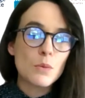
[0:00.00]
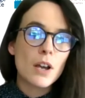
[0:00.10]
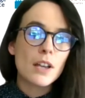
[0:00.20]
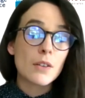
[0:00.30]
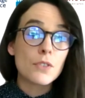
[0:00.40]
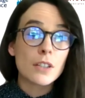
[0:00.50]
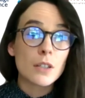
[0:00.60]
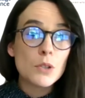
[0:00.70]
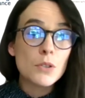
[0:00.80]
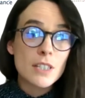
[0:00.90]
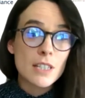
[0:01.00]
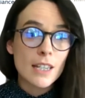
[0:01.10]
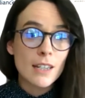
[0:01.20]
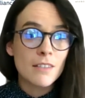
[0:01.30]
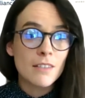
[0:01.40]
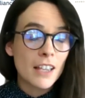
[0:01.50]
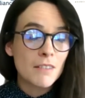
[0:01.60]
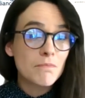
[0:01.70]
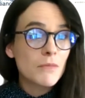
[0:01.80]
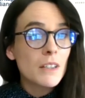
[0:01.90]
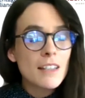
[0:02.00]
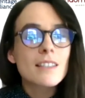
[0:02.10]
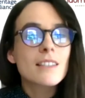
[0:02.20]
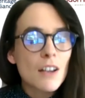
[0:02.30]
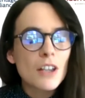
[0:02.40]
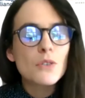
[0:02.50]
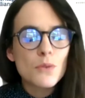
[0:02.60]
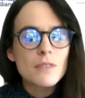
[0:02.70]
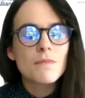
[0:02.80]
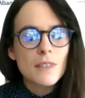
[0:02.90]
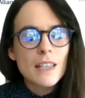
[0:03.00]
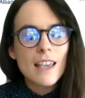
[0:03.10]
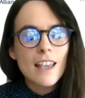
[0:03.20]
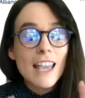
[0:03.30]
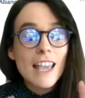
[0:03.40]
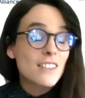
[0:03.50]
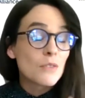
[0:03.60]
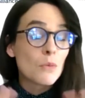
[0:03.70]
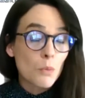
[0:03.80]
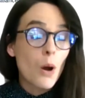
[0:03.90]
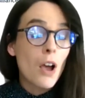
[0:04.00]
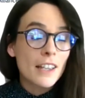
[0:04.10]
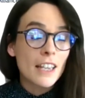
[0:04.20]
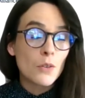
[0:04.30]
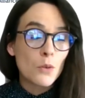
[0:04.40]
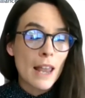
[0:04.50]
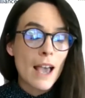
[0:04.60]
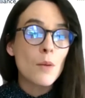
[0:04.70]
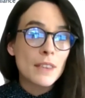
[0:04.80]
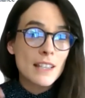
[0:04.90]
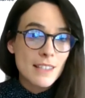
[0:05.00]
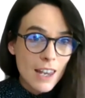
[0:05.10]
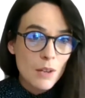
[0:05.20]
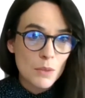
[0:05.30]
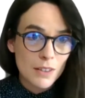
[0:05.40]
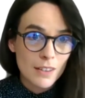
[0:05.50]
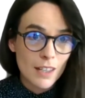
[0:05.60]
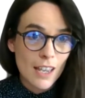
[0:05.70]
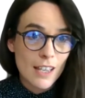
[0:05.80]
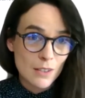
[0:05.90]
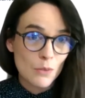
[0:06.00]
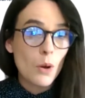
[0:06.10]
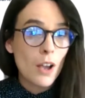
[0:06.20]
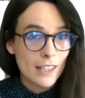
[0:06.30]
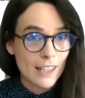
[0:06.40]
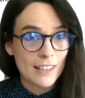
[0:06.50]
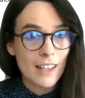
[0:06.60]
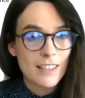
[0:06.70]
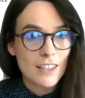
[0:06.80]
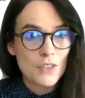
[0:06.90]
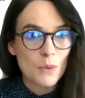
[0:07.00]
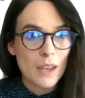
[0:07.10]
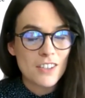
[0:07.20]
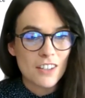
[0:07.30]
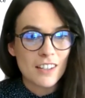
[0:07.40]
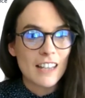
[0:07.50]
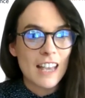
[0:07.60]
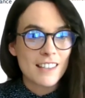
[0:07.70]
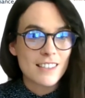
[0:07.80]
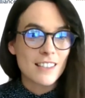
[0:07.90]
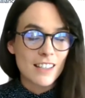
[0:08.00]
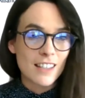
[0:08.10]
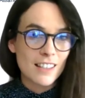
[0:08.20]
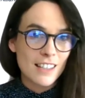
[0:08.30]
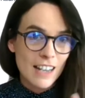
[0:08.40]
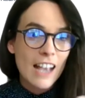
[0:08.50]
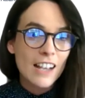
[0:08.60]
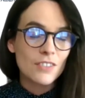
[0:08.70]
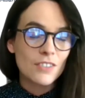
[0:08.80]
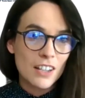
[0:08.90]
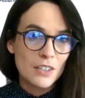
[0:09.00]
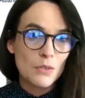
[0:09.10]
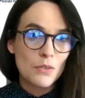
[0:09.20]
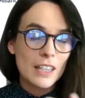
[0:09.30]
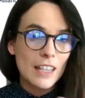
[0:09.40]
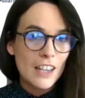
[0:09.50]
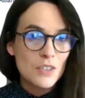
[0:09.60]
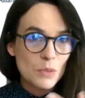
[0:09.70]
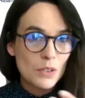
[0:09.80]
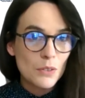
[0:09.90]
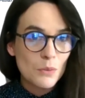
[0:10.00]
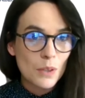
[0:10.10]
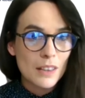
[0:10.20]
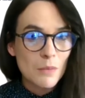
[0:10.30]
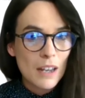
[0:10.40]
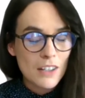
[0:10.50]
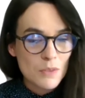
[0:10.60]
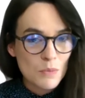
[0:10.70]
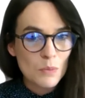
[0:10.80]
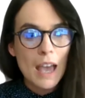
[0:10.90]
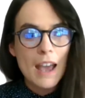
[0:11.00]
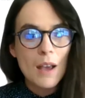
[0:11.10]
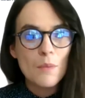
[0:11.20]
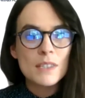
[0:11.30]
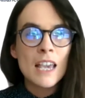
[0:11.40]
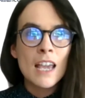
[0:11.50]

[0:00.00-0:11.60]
working for the community, like, it doesn't sound like yours isn't working all out, but there's an element that isn't working in that situation, and that's the lack of kind of engagement with the management, perhaps.